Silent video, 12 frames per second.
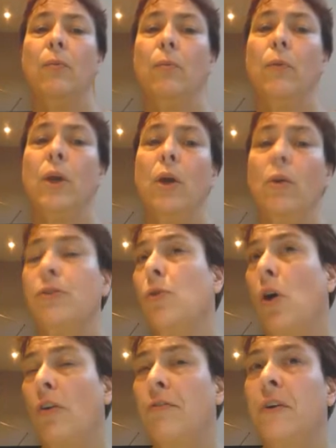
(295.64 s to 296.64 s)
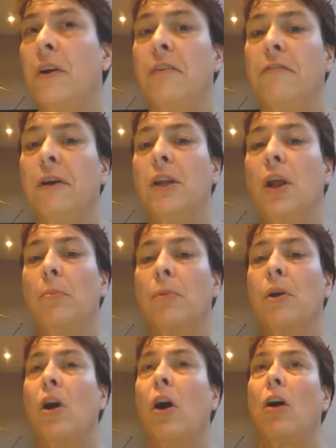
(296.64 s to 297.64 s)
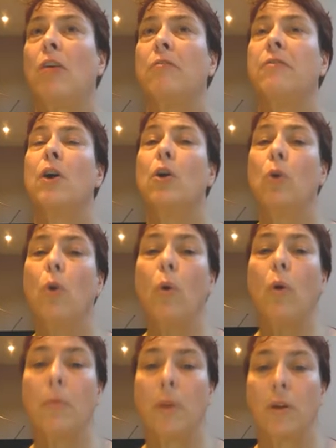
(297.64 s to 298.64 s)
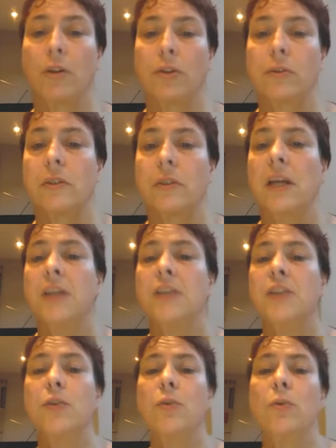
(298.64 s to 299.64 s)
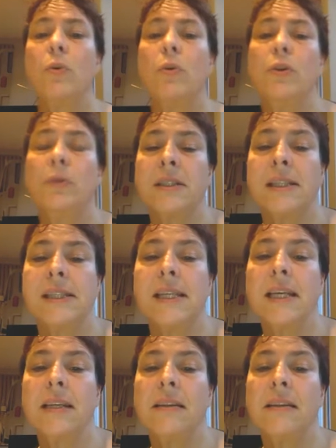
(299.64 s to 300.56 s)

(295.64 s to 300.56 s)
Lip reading: We also offer a number of core modules. So you can see